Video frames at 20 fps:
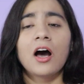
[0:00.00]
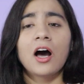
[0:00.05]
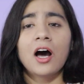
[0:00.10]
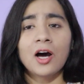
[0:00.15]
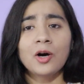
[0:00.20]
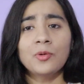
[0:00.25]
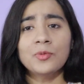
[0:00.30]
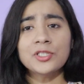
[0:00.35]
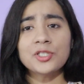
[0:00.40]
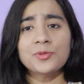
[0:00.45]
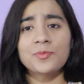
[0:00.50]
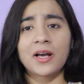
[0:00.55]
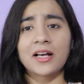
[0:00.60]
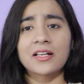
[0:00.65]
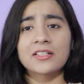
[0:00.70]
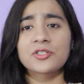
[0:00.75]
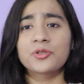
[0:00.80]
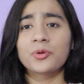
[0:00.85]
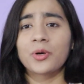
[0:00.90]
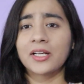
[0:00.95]
How much
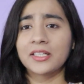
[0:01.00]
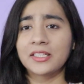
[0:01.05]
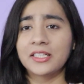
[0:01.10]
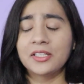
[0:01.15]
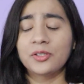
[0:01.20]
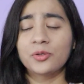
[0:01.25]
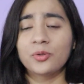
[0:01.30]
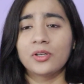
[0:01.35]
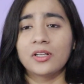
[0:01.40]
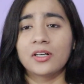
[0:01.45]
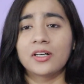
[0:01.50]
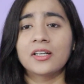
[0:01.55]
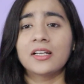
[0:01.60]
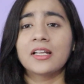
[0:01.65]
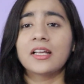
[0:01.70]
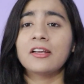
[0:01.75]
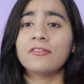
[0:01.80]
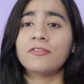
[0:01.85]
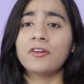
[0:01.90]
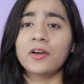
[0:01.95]
maths do I need to
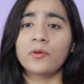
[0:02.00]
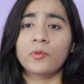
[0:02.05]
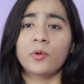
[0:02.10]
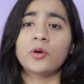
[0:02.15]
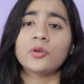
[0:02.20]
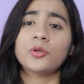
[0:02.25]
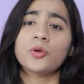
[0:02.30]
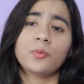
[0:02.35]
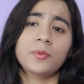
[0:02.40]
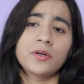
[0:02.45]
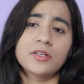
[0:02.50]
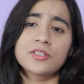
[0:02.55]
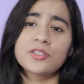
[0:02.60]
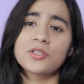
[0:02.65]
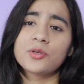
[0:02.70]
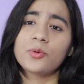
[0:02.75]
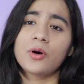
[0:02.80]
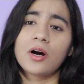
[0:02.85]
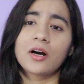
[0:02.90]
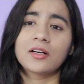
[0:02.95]
learn if I want to
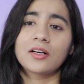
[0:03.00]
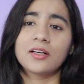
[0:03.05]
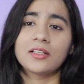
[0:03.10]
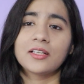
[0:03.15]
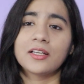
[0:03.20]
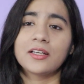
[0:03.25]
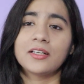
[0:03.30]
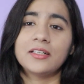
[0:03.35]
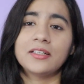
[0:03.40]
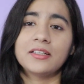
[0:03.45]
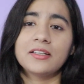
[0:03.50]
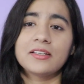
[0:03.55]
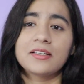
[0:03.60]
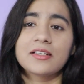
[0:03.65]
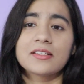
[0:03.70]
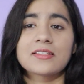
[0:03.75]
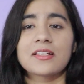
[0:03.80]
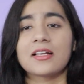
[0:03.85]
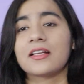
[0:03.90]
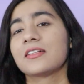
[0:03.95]
pursue a career in
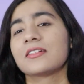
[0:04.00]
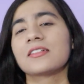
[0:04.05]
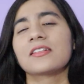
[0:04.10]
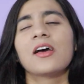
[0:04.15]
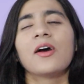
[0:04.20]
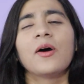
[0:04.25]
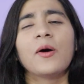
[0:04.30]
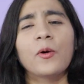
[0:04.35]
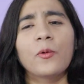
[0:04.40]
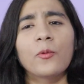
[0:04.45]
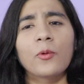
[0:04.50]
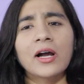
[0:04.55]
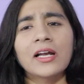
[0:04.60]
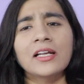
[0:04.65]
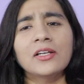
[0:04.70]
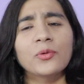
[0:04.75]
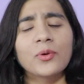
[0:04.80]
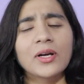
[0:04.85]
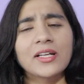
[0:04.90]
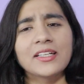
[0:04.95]
data science?
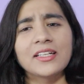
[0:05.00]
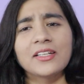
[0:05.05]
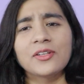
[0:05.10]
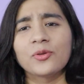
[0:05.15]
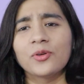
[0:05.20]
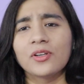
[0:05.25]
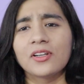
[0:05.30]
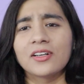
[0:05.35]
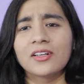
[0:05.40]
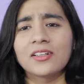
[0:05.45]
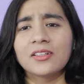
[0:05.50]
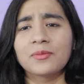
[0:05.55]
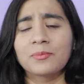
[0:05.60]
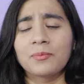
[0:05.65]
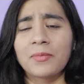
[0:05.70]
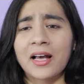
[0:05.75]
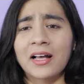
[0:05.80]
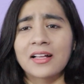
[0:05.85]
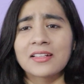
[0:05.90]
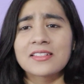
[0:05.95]
Why do I need to
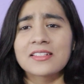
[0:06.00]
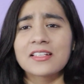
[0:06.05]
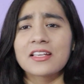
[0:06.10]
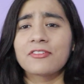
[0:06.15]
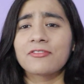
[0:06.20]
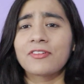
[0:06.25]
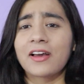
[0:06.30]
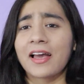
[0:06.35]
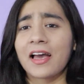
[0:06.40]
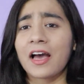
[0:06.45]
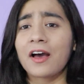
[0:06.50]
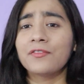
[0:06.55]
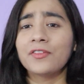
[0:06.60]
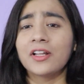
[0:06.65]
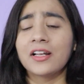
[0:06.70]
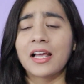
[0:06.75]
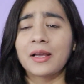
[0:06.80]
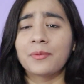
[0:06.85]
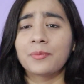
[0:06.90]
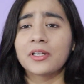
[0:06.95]
learn maths if I have
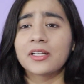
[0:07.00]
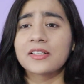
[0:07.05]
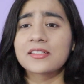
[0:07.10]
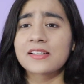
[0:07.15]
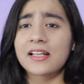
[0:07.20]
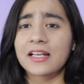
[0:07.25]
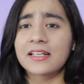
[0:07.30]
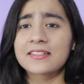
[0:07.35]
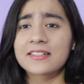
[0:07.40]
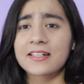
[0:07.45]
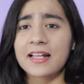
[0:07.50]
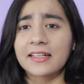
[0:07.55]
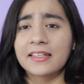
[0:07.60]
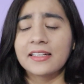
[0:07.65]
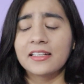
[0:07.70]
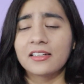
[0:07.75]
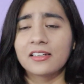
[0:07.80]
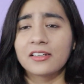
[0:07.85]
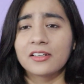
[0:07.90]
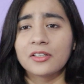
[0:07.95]
the libraries like
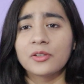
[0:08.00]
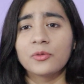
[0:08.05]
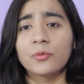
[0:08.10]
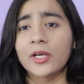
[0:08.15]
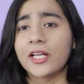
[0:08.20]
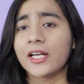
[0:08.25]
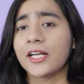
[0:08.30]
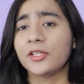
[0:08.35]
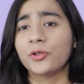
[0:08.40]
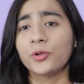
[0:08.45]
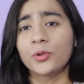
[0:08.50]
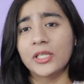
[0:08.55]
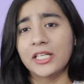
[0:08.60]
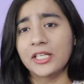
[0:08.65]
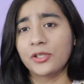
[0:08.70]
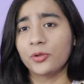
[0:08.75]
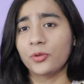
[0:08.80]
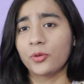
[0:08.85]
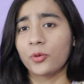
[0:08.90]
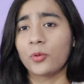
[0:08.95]
scikit-learn where I don't
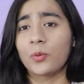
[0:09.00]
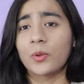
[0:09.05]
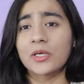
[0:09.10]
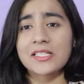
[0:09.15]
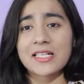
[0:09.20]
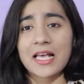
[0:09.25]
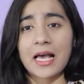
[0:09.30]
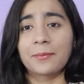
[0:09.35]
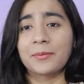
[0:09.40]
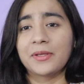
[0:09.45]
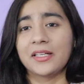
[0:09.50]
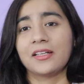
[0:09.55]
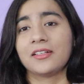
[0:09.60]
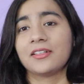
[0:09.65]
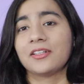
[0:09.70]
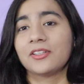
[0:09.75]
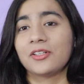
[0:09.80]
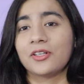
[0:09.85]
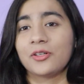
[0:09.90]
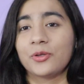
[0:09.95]
need to know what's happening
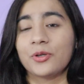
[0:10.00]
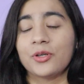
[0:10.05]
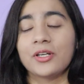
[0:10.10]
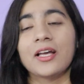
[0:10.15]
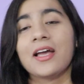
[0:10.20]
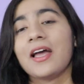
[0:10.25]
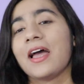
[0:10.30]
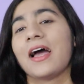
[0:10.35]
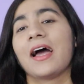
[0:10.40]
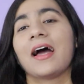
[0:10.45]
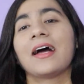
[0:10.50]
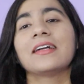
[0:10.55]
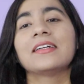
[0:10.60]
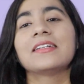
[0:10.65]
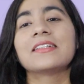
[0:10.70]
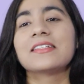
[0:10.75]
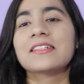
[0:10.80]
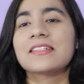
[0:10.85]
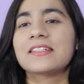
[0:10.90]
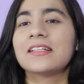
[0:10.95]
under the hood
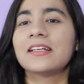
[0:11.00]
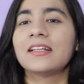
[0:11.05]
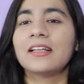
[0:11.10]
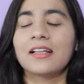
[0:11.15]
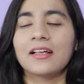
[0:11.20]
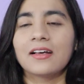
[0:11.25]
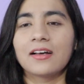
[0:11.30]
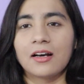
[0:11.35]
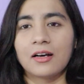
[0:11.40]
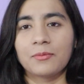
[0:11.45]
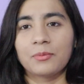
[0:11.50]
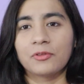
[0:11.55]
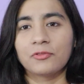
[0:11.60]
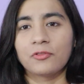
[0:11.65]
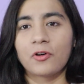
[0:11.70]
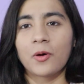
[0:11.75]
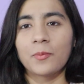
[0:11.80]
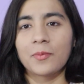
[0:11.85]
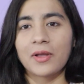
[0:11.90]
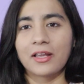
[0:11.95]
and still uh,
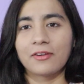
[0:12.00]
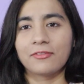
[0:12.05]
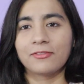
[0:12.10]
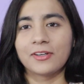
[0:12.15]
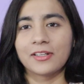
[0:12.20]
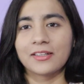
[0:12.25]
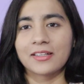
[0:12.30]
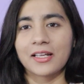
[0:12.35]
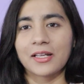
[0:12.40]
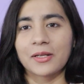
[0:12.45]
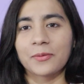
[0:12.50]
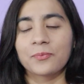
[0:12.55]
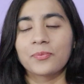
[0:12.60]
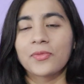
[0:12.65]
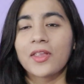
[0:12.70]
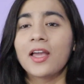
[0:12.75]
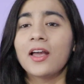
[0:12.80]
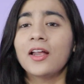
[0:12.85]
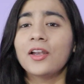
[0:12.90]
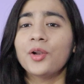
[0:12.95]
perform everything?
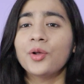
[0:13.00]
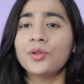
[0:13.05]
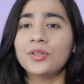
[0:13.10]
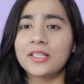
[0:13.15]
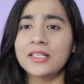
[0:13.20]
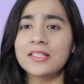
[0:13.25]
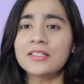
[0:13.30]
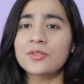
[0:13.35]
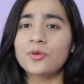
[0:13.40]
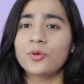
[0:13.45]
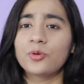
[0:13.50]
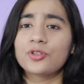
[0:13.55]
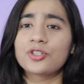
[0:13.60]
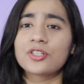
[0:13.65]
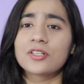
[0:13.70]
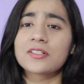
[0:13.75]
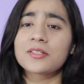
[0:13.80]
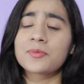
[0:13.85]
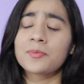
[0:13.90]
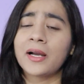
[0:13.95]
Now these
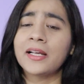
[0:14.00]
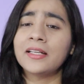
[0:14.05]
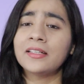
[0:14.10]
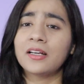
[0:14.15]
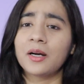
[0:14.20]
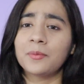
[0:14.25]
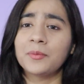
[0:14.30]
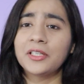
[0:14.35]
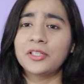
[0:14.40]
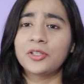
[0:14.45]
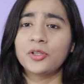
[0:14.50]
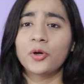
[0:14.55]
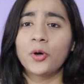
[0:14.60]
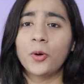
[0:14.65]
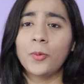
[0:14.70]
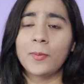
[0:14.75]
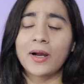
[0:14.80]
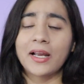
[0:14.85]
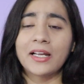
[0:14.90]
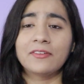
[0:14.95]
questions might come into
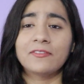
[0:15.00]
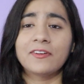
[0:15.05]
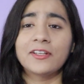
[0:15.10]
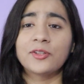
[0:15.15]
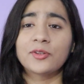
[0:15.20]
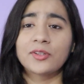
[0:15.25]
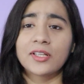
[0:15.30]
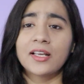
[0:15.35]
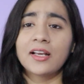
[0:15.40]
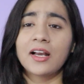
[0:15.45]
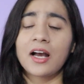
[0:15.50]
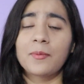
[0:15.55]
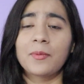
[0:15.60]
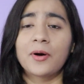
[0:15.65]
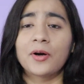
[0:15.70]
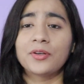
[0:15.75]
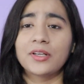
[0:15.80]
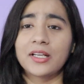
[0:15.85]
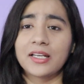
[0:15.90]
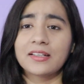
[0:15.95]
your mind when you think
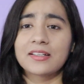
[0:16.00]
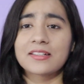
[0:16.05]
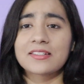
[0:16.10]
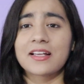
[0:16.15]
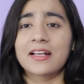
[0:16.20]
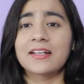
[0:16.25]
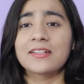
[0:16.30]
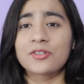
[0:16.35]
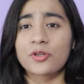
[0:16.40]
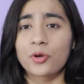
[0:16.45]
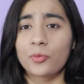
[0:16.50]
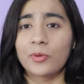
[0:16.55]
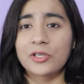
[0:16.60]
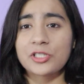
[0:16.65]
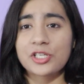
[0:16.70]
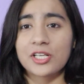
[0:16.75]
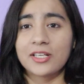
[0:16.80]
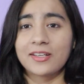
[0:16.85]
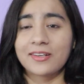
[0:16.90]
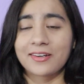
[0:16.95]
about data science or
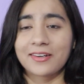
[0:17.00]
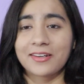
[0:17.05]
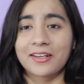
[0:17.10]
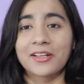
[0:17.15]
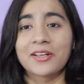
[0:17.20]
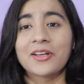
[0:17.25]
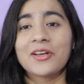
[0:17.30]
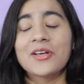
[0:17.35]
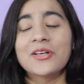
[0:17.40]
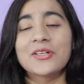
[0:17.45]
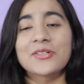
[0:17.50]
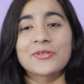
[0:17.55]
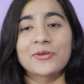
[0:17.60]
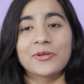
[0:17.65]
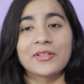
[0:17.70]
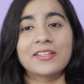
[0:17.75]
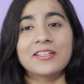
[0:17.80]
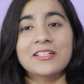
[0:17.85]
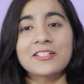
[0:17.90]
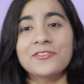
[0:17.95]
machine learning. So
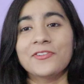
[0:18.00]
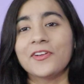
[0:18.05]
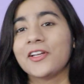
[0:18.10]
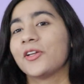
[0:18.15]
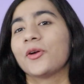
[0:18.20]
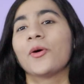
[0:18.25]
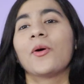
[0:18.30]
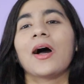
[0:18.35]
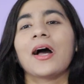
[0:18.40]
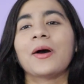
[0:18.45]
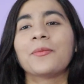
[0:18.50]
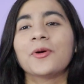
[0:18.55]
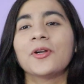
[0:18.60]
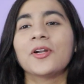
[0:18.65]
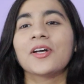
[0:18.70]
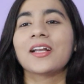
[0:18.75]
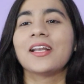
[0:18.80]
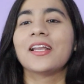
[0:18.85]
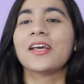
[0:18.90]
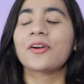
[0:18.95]
in this video, I'm
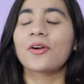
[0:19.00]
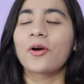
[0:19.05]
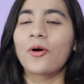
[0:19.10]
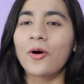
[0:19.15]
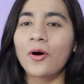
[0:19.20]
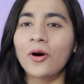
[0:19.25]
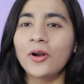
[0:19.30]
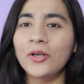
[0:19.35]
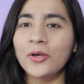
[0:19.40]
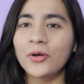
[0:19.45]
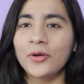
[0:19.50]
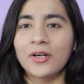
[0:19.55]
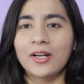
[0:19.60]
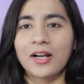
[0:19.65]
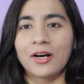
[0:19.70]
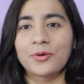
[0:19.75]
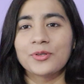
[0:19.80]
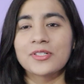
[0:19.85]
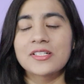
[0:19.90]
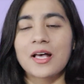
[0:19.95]
going to clear all your
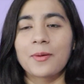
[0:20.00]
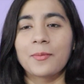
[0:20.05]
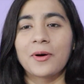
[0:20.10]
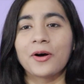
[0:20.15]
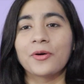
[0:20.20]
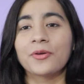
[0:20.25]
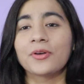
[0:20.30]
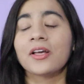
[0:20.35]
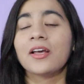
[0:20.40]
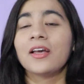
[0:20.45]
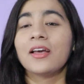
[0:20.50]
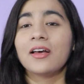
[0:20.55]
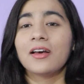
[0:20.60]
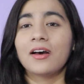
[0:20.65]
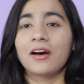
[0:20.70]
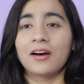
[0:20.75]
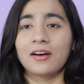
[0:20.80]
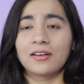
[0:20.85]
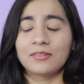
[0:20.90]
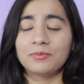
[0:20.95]
doubts about
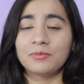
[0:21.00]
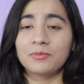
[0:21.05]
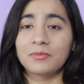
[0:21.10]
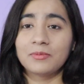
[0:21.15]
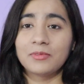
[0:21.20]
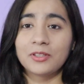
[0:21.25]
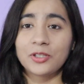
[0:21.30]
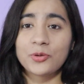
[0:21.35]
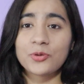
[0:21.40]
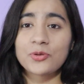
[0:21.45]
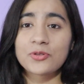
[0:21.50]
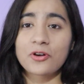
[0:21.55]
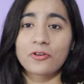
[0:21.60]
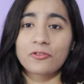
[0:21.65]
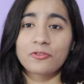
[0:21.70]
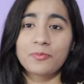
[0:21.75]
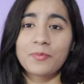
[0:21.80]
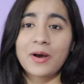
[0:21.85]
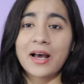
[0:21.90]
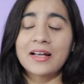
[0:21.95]
uh, the use
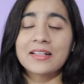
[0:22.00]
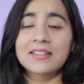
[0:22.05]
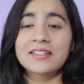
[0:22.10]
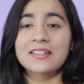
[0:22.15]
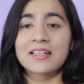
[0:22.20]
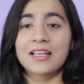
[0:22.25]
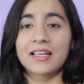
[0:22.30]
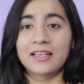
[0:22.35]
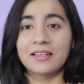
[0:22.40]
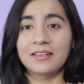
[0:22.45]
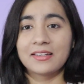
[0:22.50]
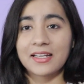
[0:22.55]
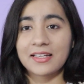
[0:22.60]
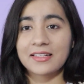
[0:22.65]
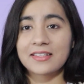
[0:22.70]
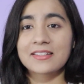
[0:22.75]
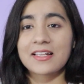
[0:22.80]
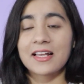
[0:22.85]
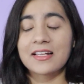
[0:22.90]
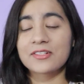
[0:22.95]
of maths in
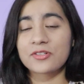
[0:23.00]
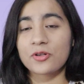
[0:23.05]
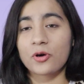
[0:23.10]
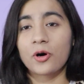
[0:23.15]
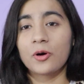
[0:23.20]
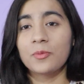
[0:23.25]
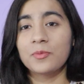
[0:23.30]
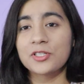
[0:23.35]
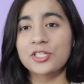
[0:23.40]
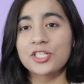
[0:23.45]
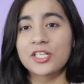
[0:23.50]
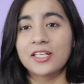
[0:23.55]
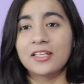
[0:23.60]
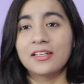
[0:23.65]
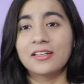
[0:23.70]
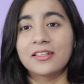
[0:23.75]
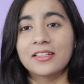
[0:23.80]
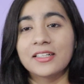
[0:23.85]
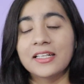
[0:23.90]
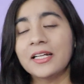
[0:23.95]
data science or
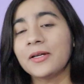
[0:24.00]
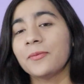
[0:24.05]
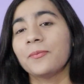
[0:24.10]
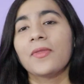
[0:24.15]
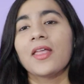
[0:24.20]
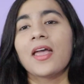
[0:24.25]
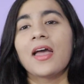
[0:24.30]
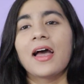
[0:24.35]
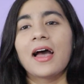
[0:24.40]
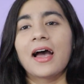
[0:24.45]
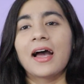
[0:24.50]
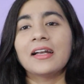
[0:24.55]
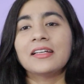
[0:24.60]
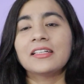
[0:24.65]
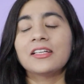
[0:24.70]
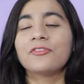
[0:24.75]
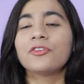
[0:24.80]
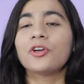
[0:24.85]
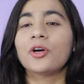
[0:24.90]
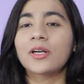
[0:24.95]
machine learning
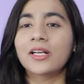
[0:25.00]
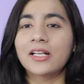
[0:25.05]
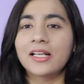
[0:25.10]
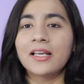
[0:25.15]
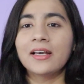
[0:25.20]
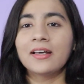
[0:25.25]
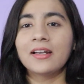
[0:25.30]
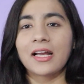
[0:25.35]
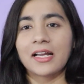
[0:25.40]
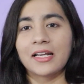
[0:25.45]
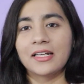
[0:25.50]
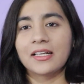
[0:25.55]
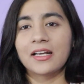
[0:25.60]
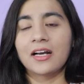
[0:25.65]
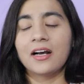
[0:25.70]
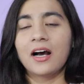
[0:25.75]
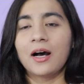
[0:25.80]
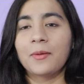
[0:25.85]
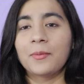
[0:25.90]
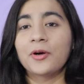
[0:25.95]
and give you a clear
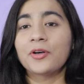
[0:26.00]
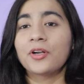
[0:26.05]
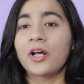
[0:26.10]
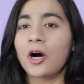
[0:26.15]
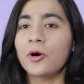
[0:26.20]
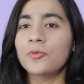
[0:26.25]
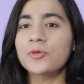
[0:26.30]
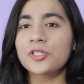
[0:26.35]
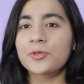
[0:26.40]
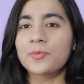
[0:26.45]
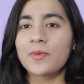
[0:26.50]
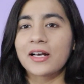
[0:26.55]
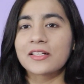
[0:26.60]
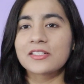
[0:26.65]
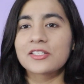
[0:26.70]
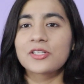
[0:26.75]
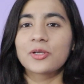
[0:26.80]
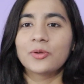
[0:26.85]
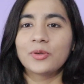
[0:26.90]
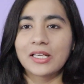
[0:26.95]
idea about how much
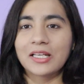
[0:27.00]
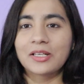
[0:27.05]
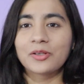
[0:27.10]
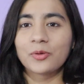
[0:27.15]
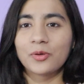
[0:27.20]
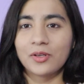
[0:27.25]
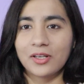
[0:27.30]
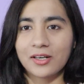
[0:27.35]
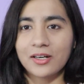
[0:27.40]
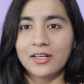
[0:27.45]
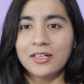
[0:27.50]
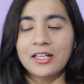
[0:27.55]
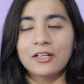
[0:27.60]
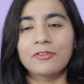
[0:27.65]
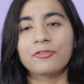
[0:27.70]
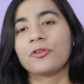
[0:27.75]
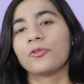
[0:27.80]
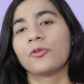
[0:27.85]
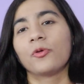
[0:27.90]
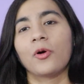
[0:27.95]
maths you need to learn
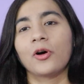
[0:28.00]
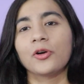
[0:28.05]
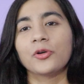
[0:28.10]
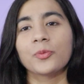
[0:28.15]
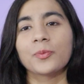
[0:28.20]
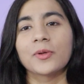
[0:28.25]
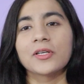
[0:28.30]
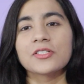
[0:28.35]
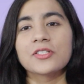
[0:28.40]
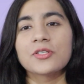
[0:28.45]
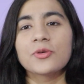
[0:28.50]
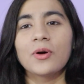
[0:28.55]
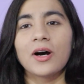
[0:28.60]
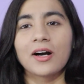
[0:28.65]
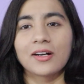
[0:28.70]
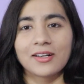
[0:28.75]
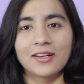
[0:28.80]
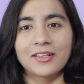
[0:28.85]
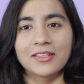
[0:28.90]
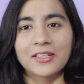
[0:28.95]
if you want to pursue
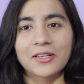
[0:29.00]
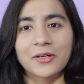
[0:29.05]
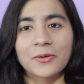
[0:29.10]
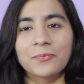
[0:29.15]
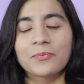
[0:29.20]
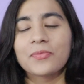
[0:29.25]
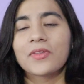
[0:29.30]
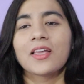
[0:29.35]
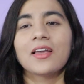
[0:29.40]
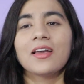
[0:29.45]
a career.